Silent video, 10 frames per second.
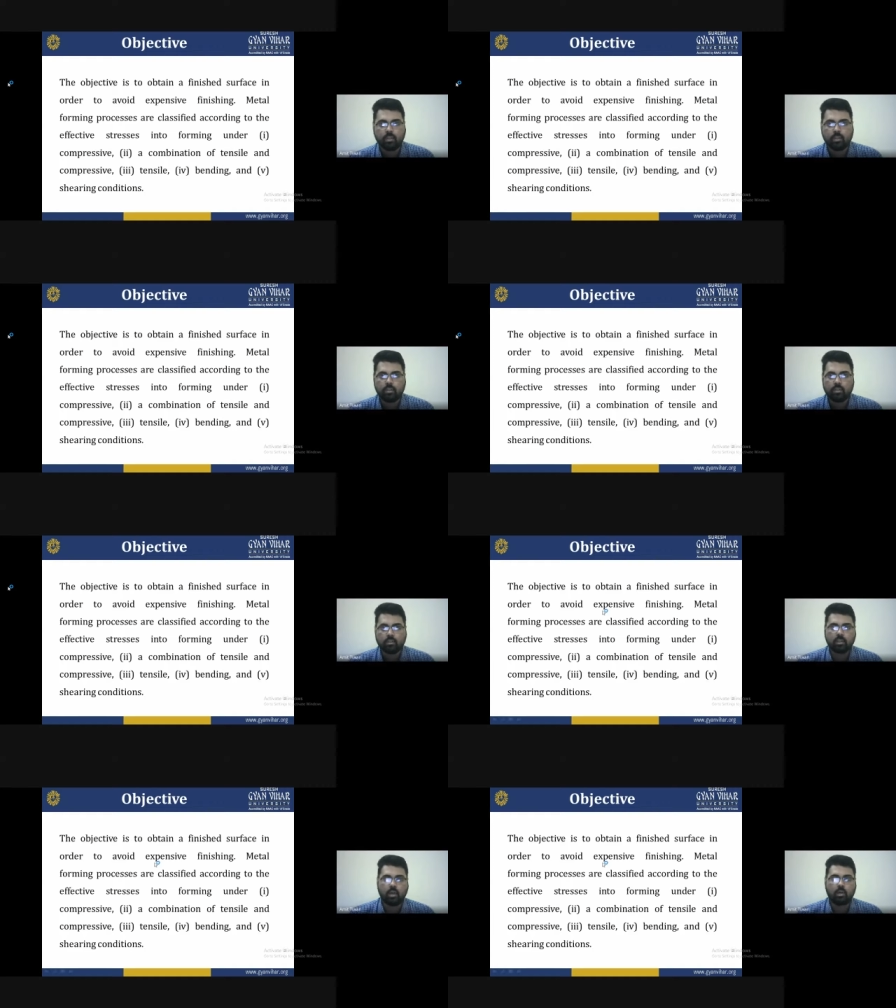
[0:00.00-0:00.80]
The
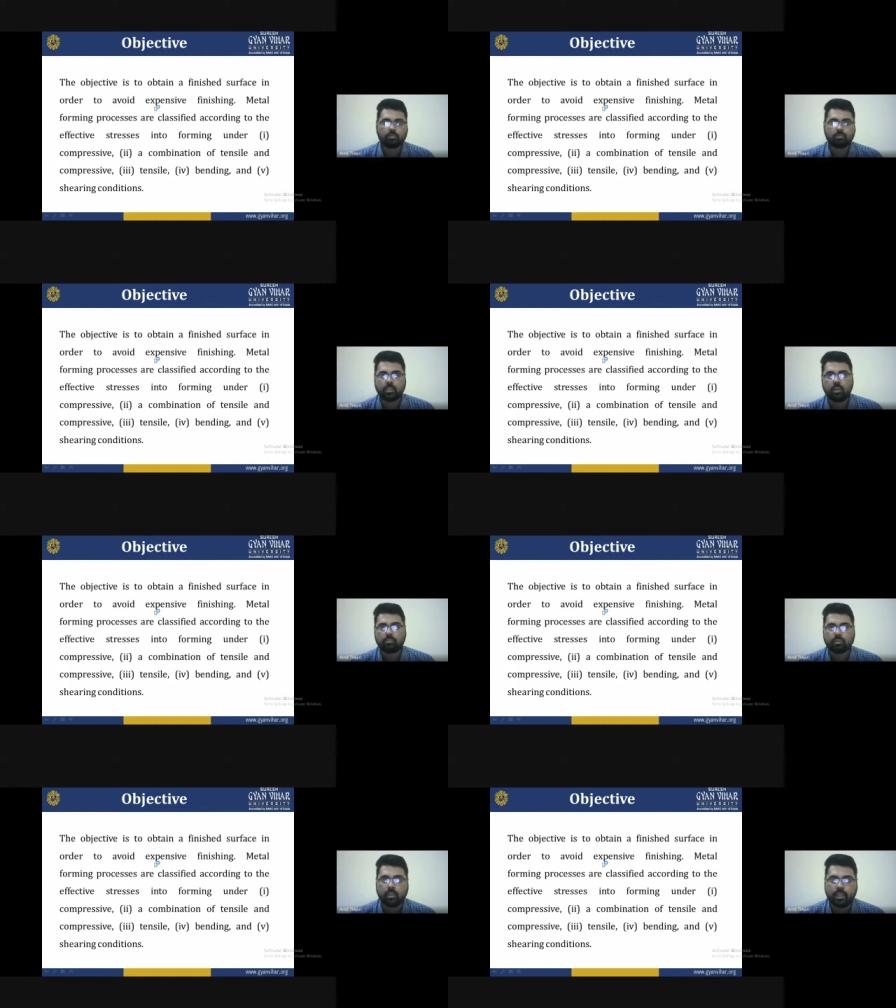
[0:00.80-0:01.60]
objective of the
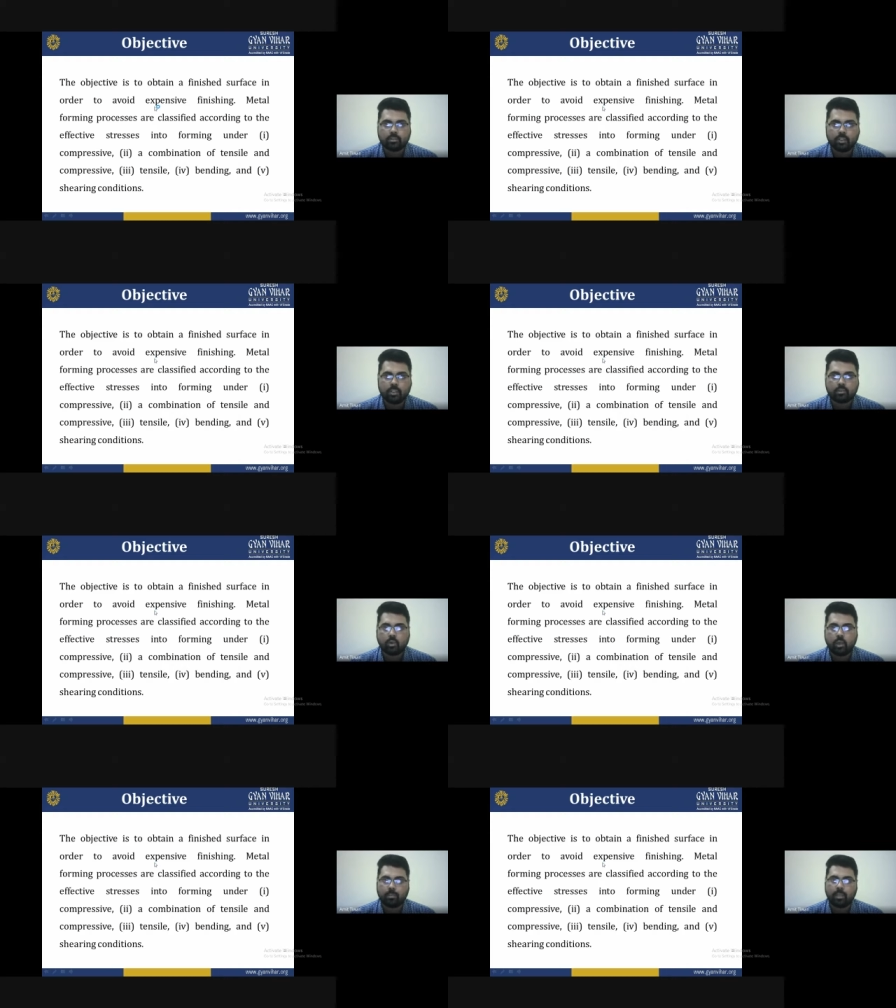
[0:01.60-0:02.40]
lecture is to
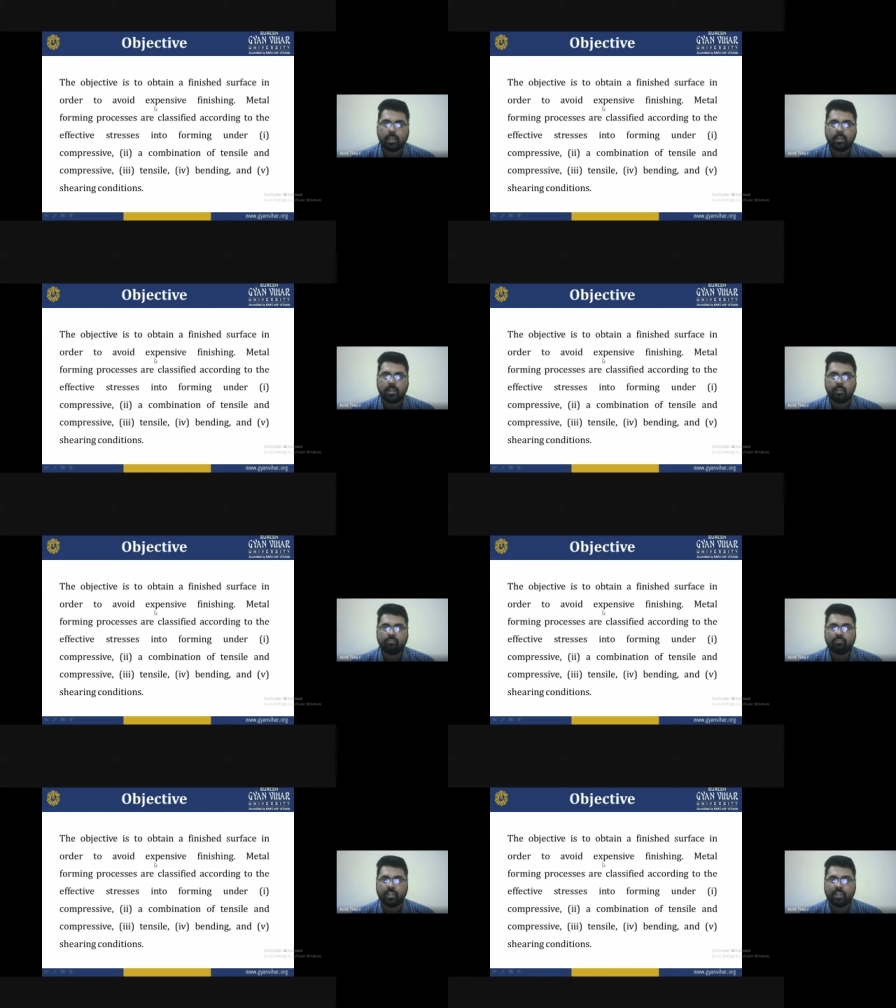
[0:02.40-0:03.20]
obtain a
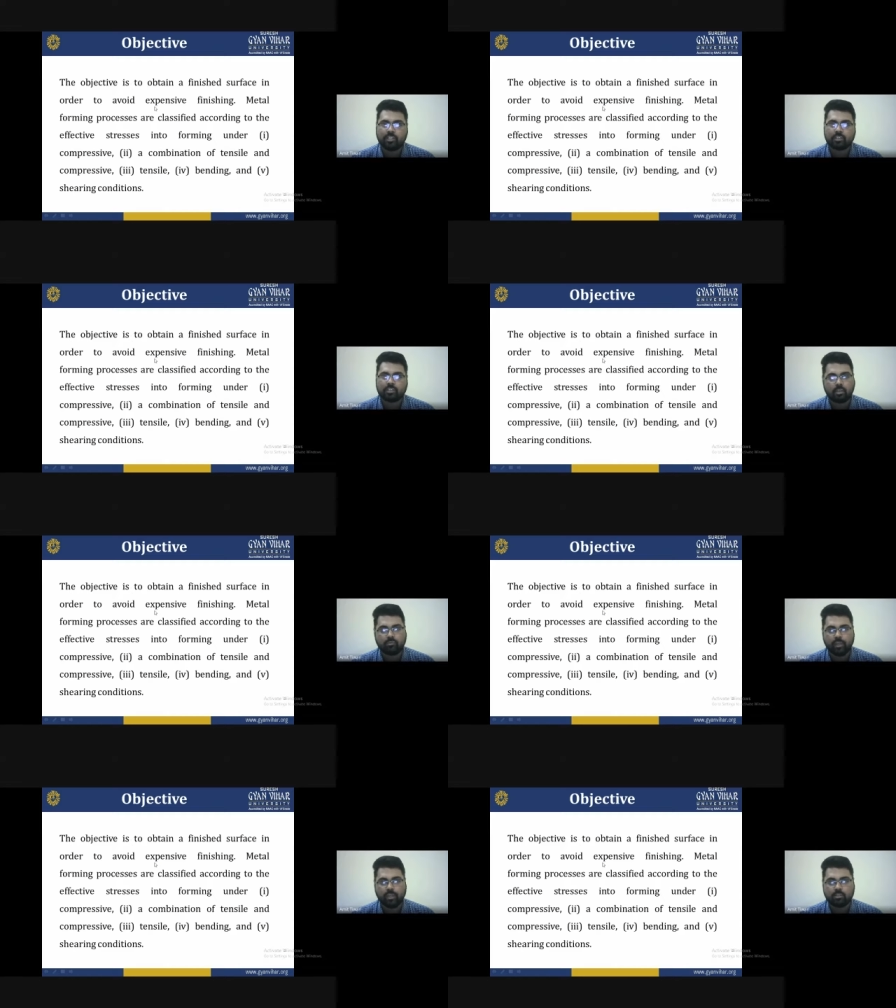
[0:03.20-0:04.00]
finished
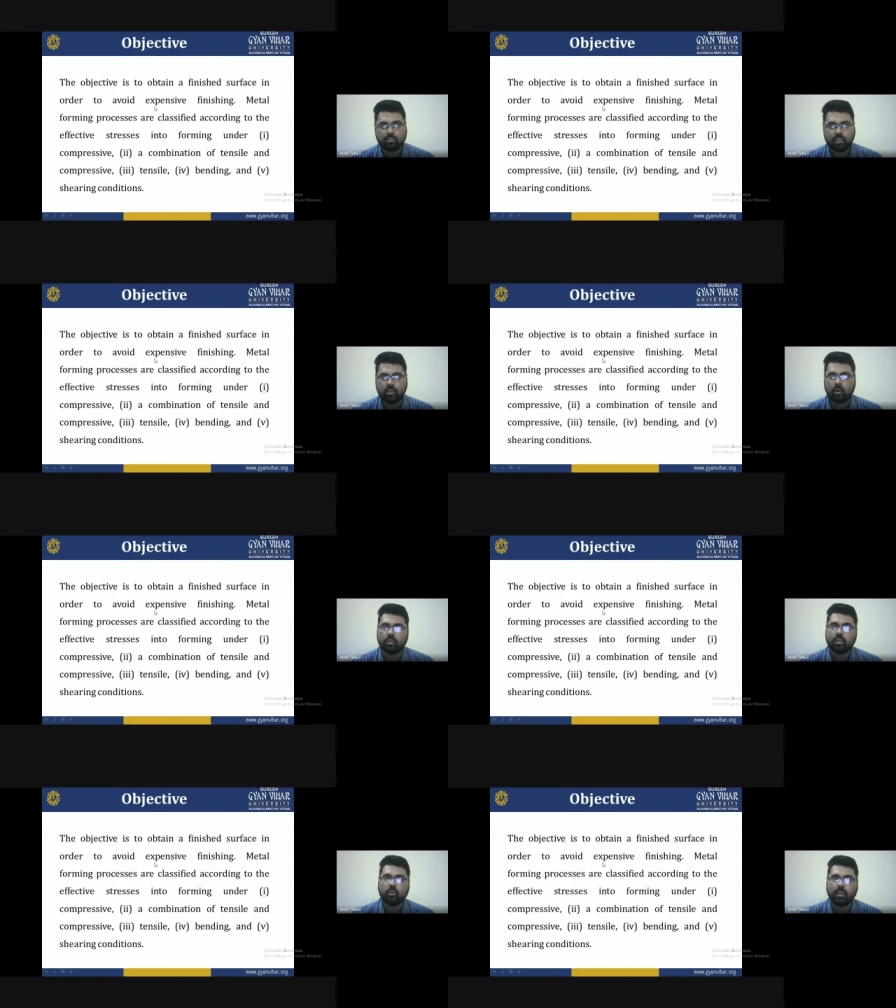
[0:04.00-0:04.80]
surface in order to
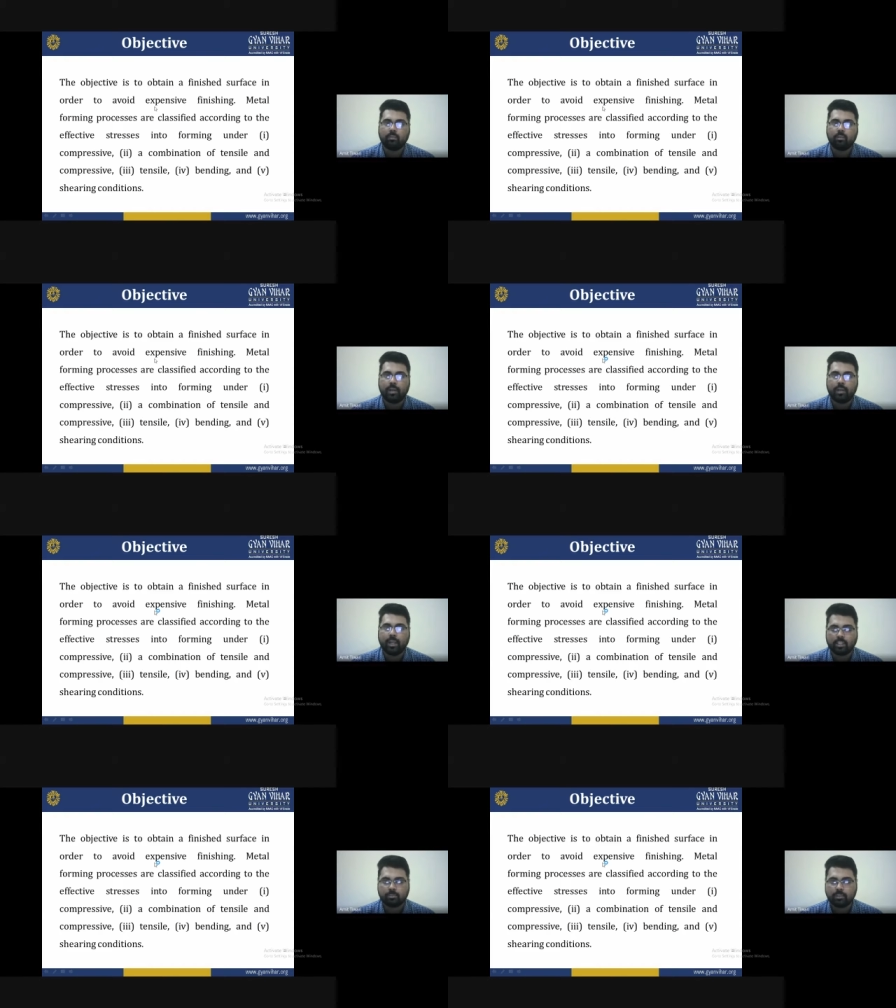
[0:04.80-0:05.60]
avoid
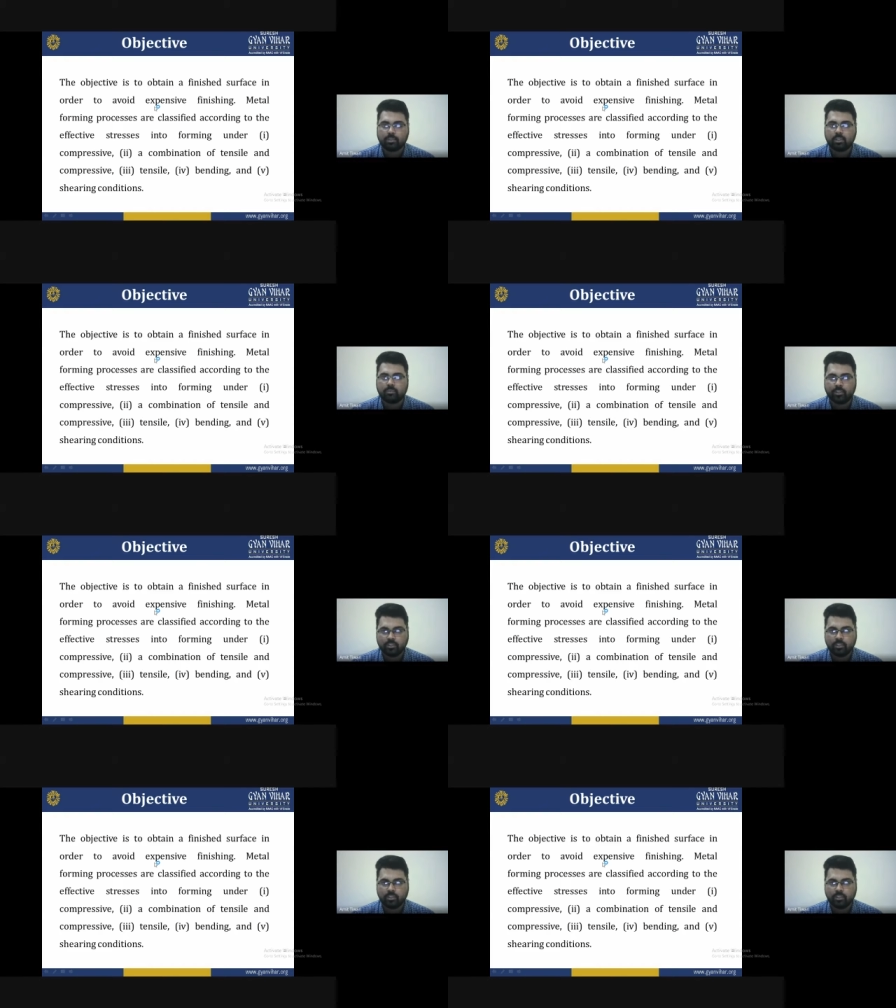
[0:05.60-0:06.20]
expensive finishing.